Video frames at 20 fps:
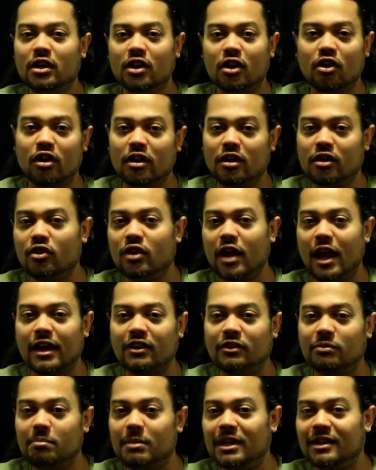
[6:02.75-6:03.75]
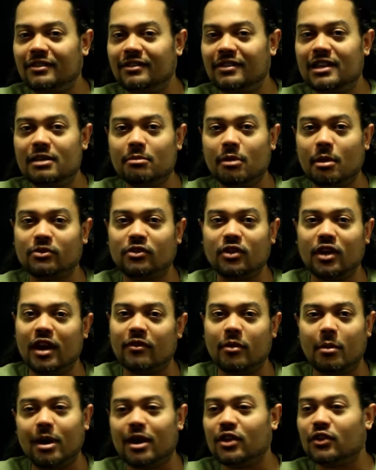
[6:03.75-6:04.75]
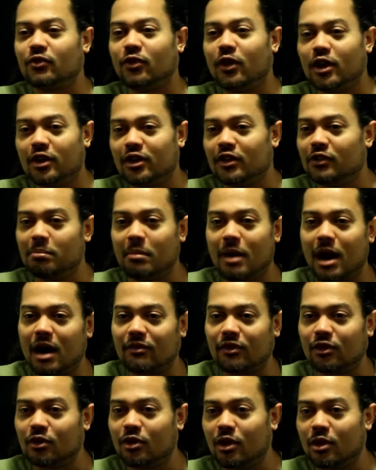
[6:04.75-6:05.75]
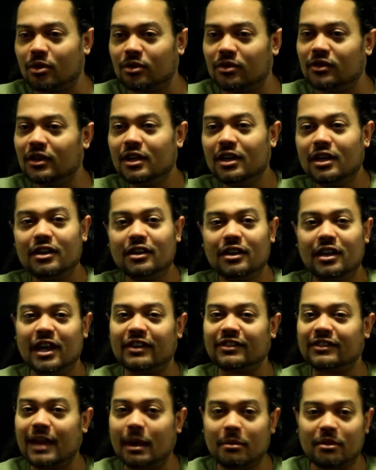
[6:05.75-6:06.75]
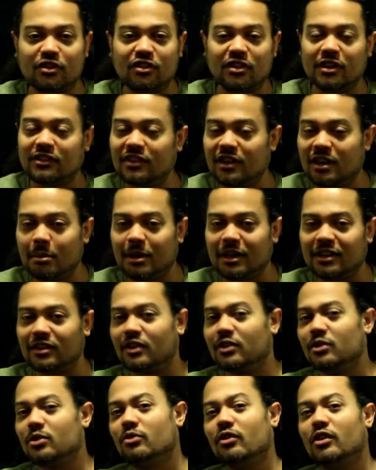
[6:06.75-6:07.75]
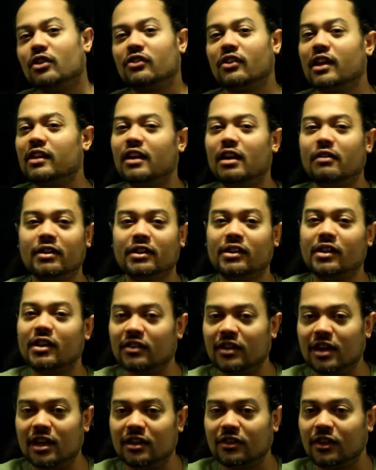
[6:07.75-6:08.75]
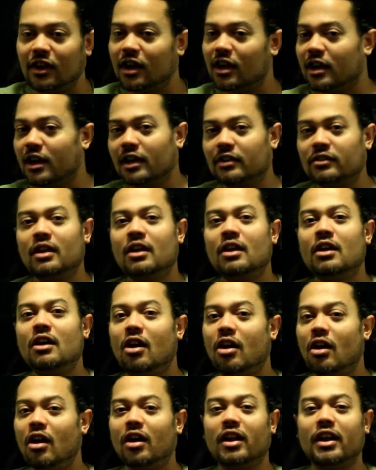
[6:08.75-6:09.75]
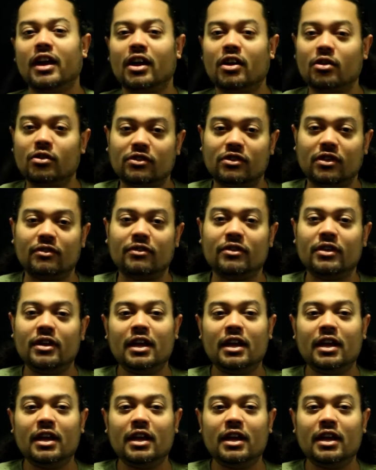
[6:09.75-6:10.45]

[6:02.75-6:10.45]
they're gonna do like this big team up. So everybody's following this Marvel route, establishing a cinematic universe, getting everything to interconnect, all of that good stuff.